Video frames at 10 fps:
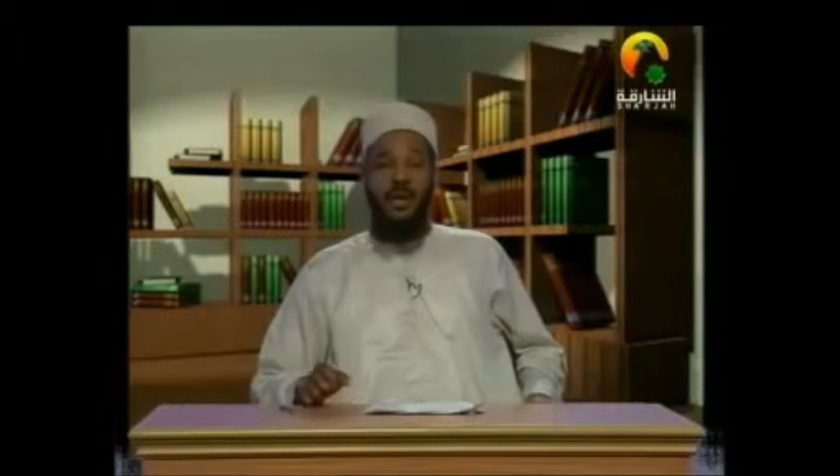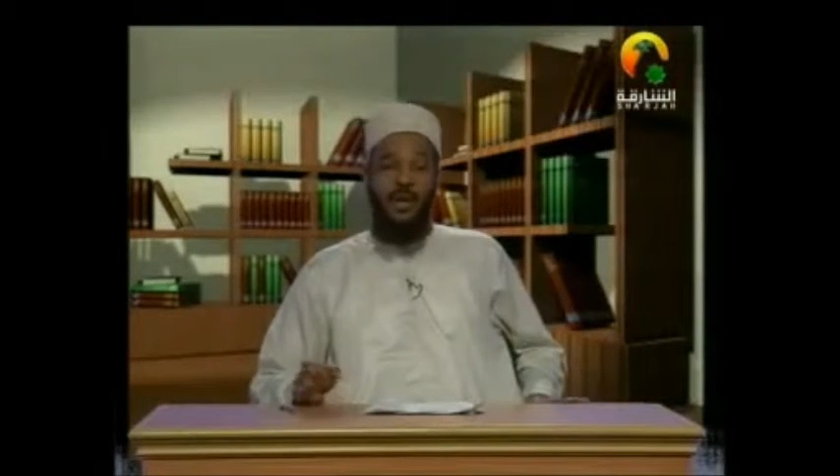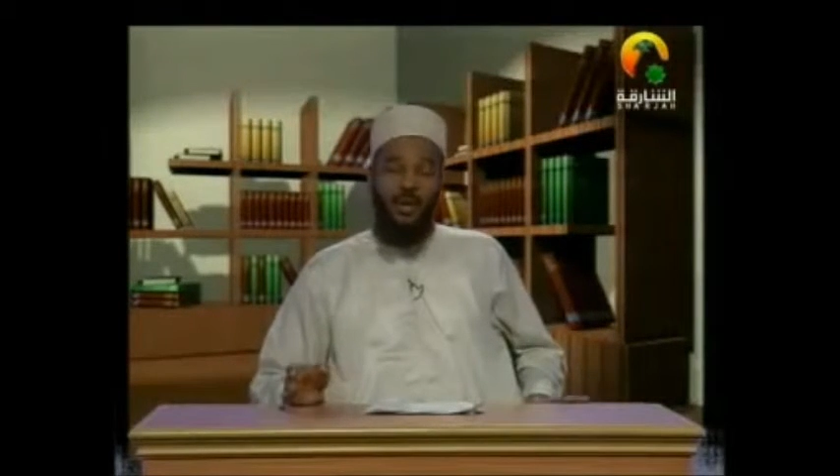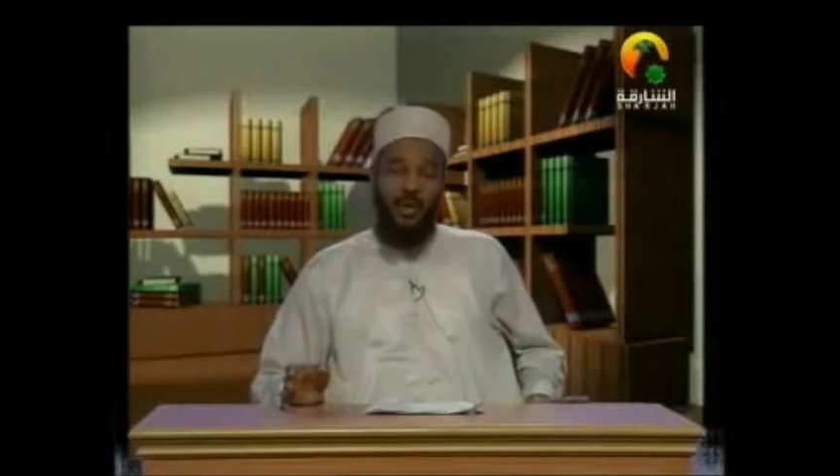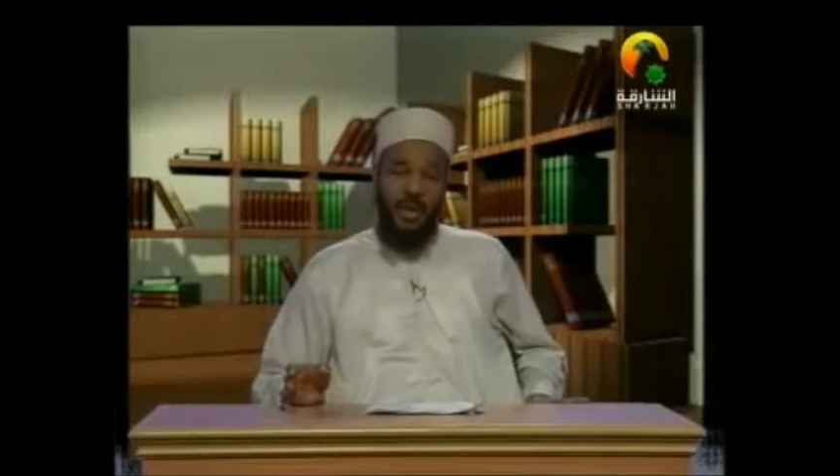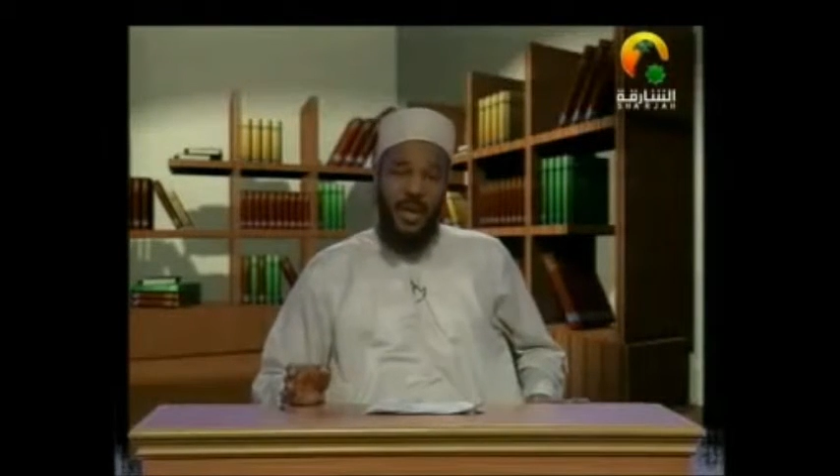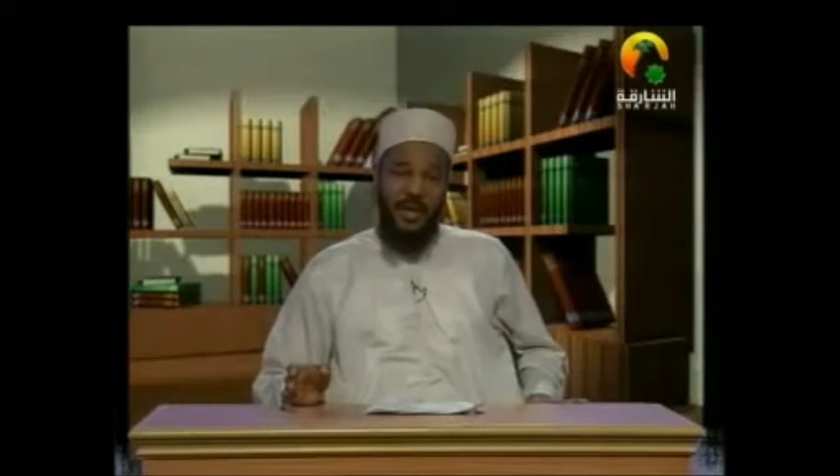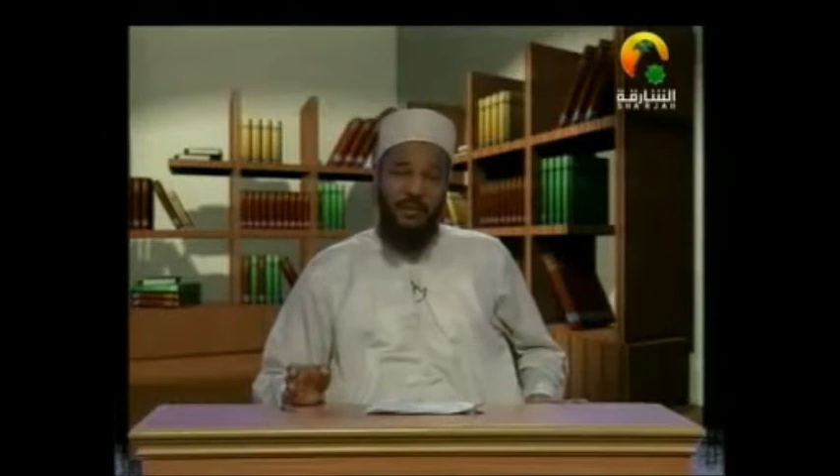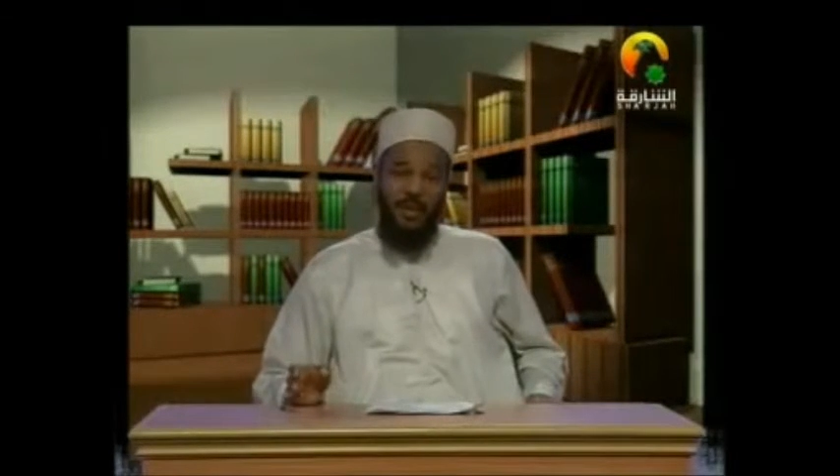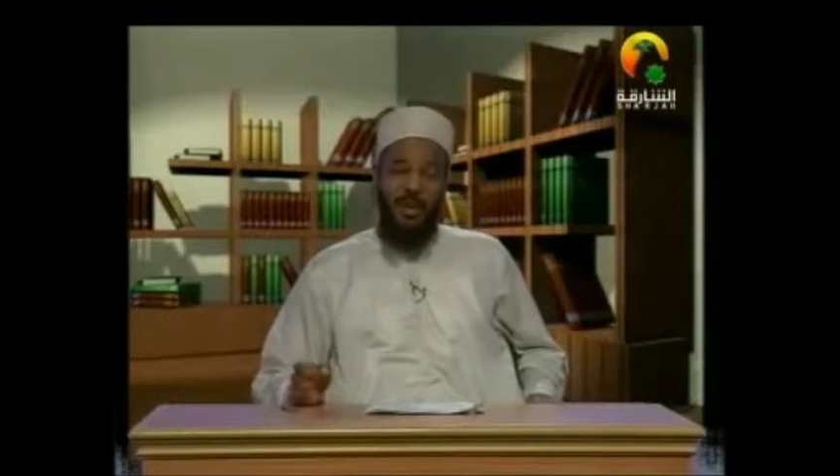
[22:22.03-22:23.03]
Go to the
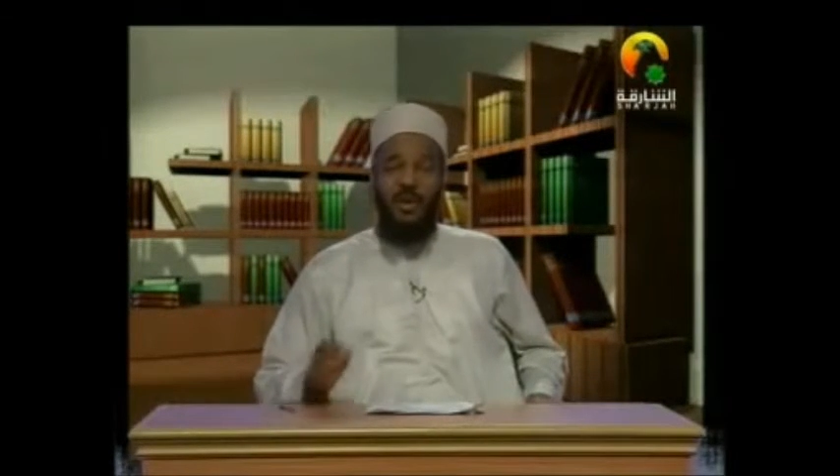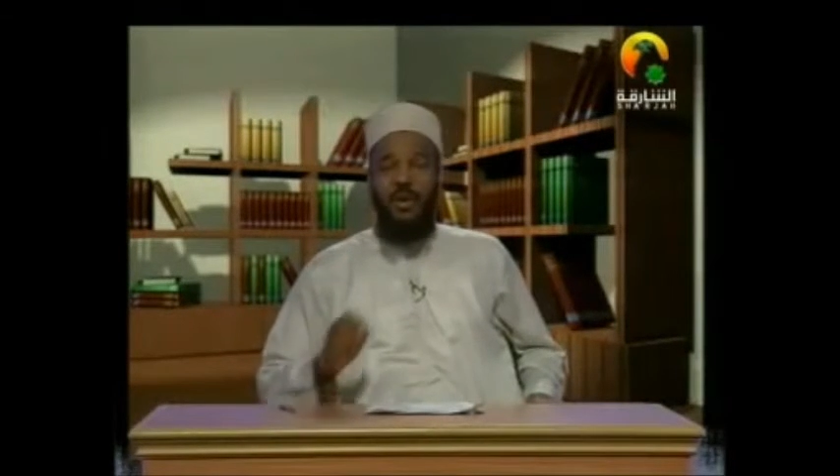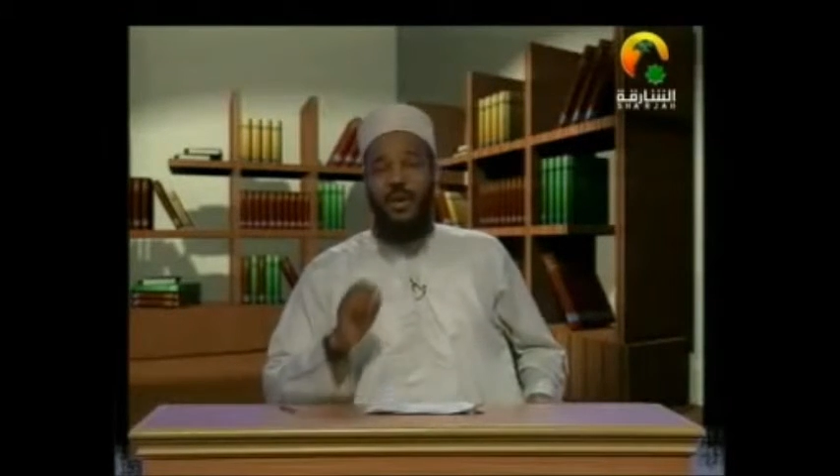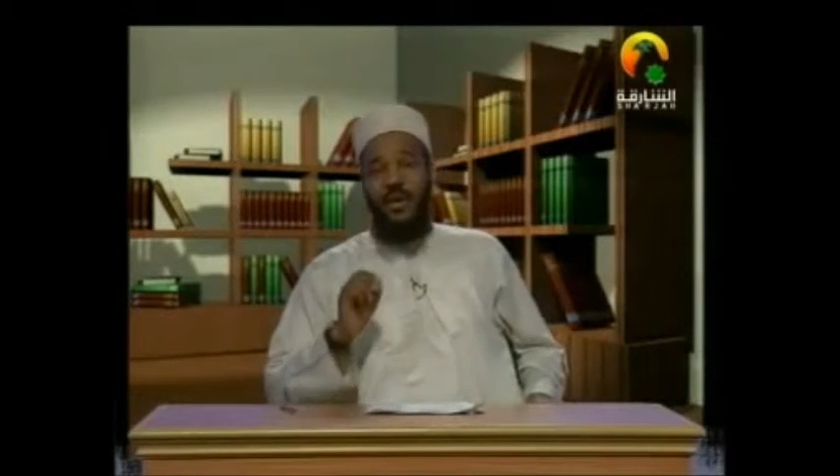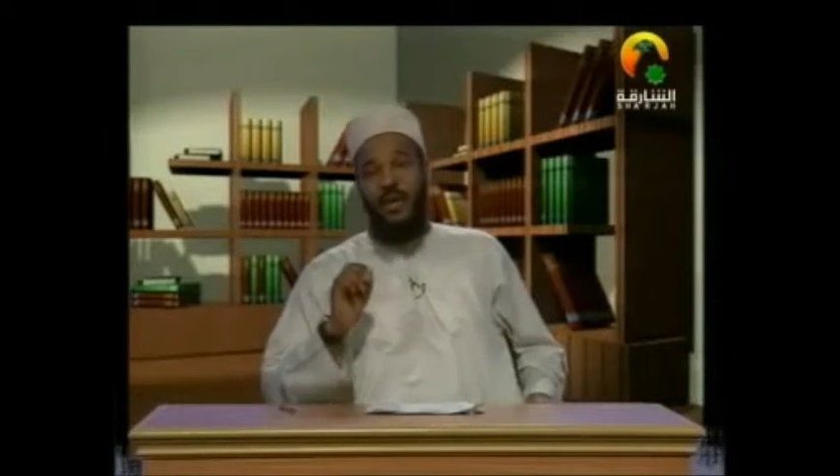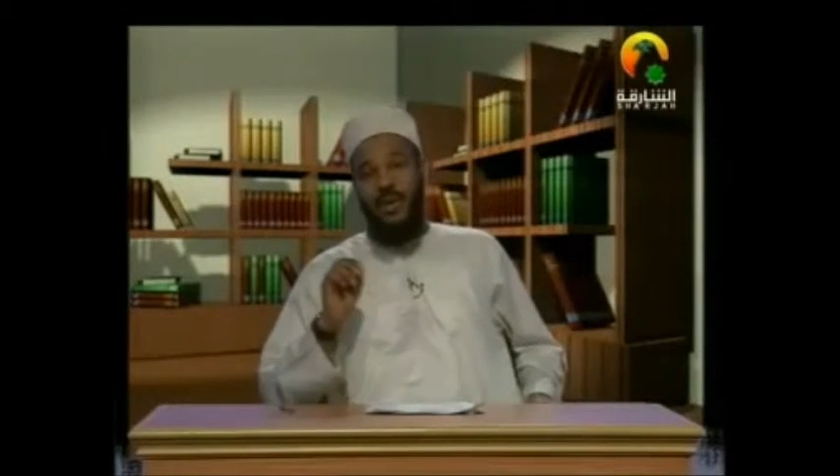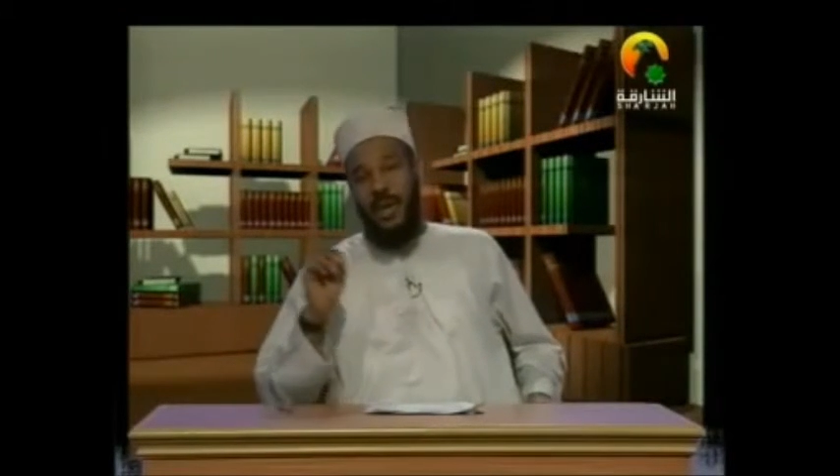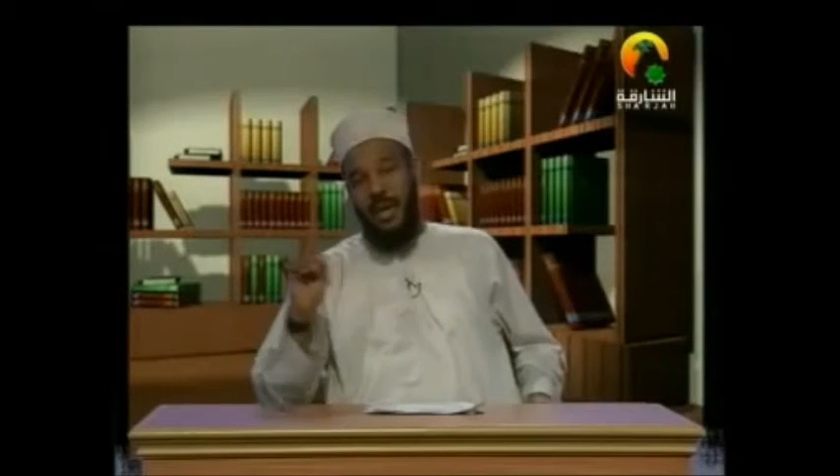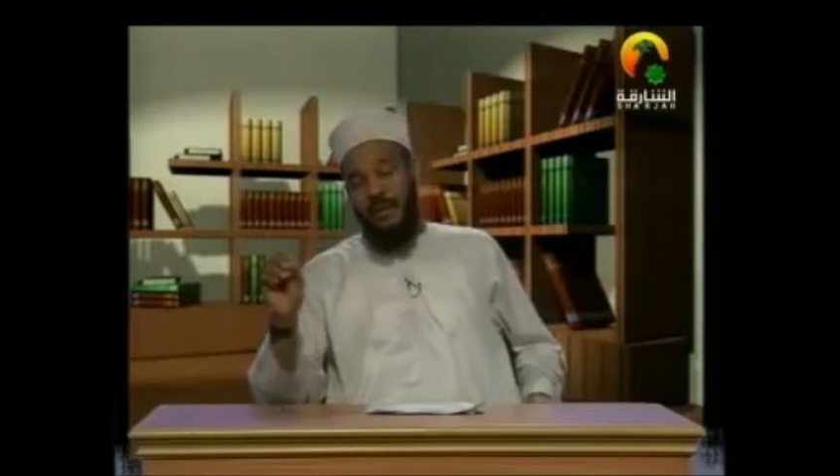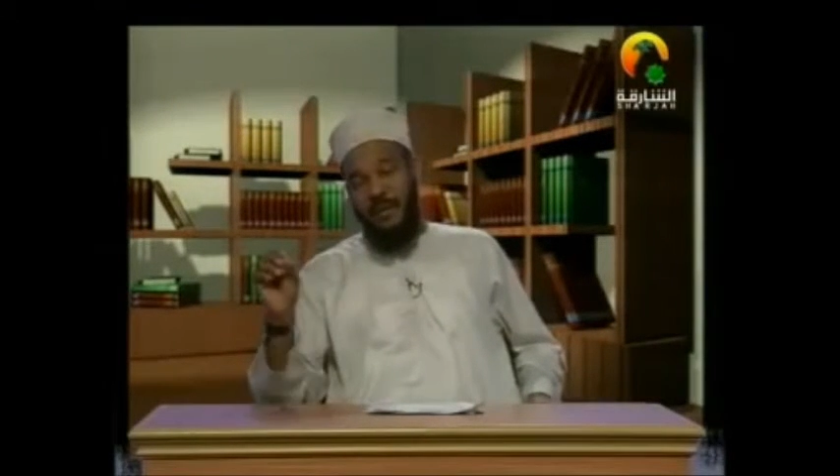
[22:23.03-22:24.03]
guest book,
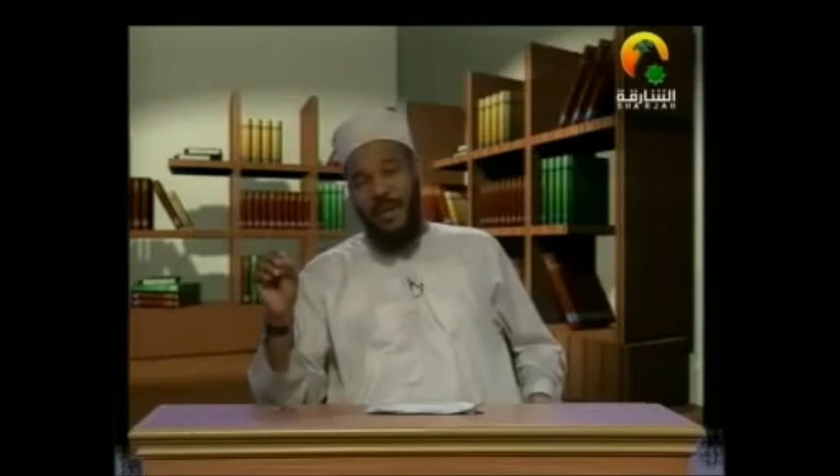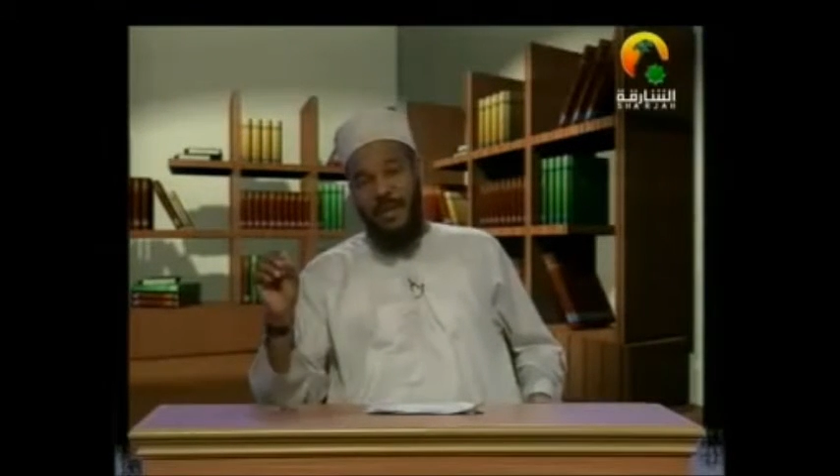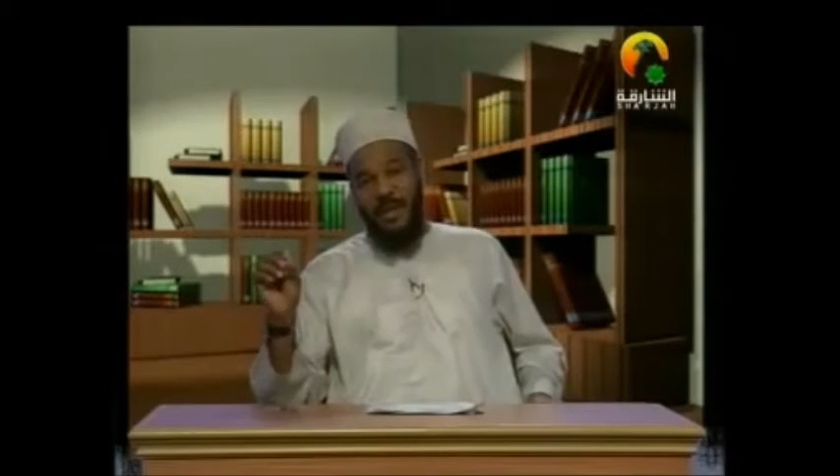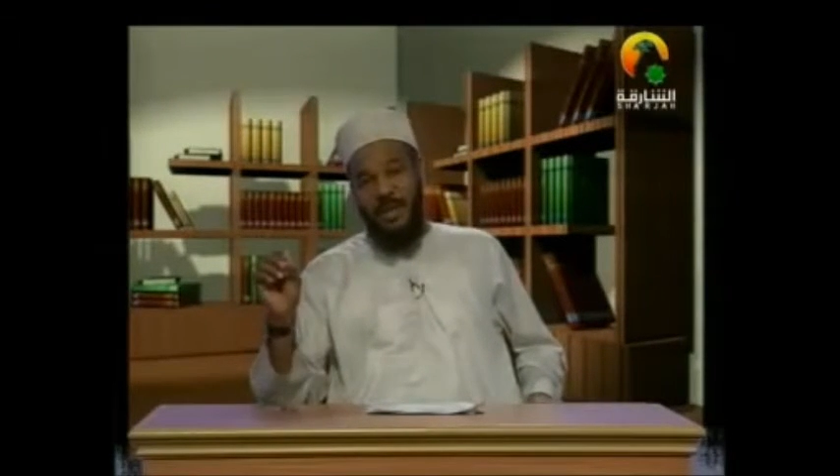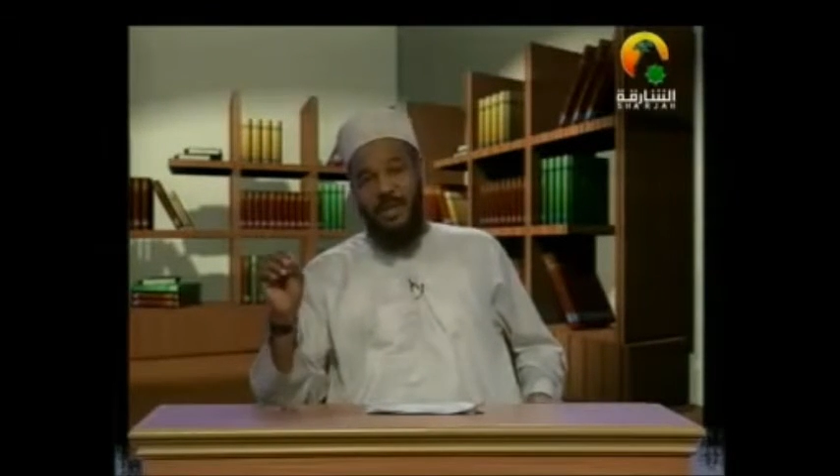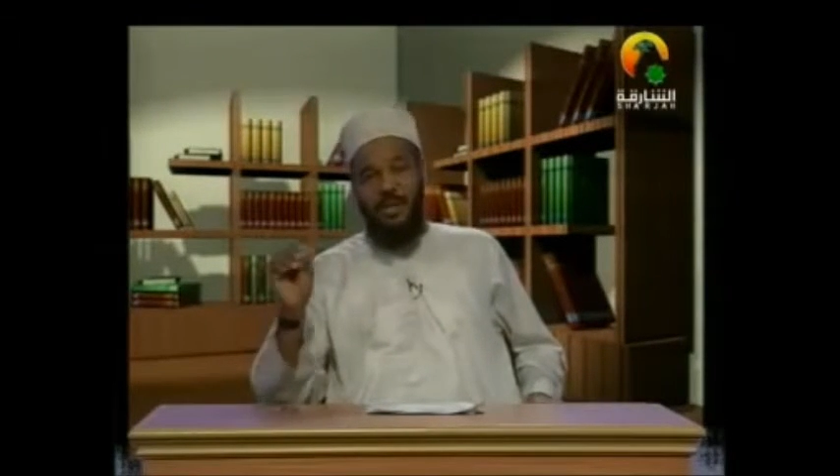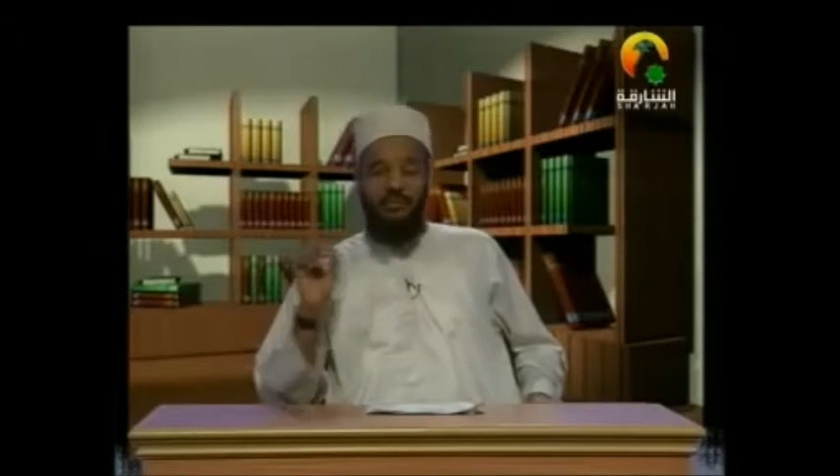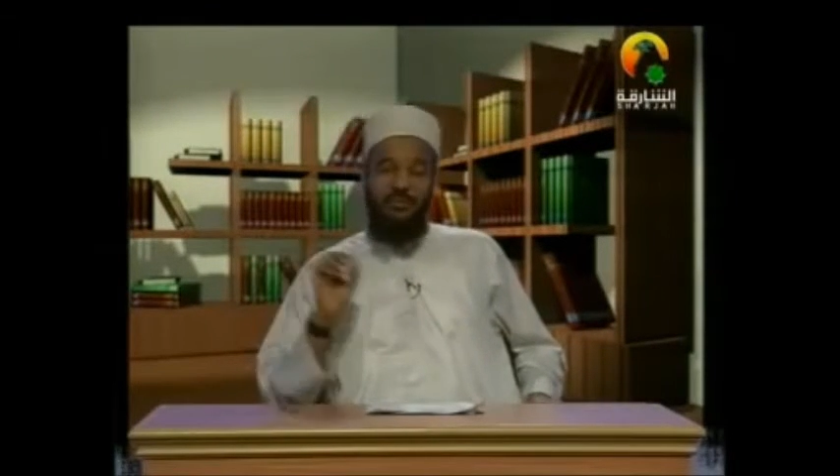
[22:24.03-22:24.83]
leave a message,